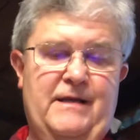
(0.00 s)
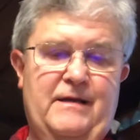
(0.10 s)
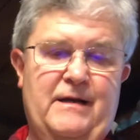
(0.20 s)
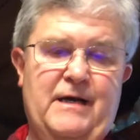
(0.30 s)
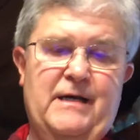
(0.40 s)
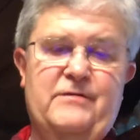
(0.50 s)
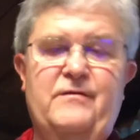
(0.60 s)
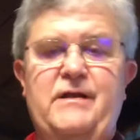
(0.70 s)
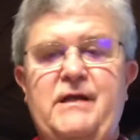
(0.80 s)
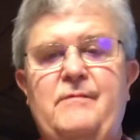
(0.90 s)
doctor
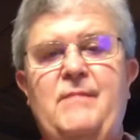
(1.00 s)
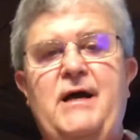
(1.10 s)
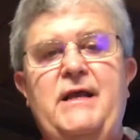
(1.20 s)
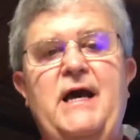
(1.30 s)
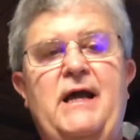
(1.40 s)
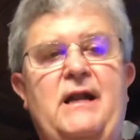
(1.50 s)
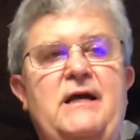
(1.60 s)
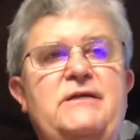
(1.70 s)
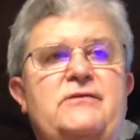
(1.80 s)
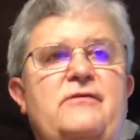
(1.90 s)
that did my YAG
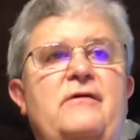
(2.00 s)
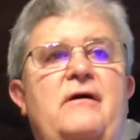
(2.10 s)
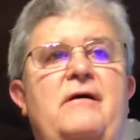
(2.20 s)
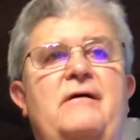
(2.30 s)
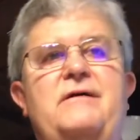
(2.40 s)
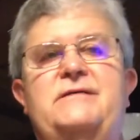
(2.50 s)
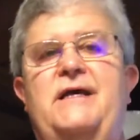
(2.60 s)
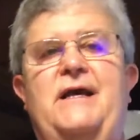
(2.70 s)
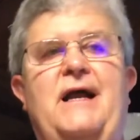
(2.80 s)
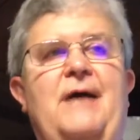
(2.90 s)
laser
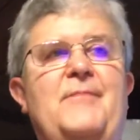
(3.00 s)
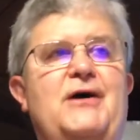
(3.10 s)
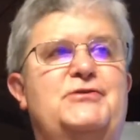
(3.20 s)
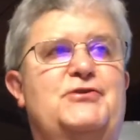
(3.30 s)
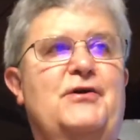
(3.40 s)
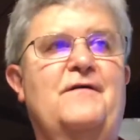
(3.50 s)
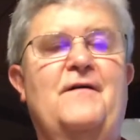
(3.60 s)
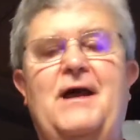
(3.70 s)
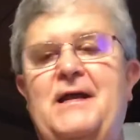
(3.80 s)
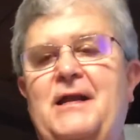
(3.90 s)
said, I'm not sure
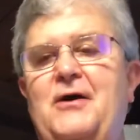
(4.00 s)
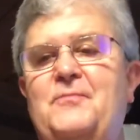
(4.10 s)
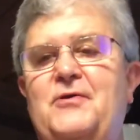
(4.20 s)
I can help you.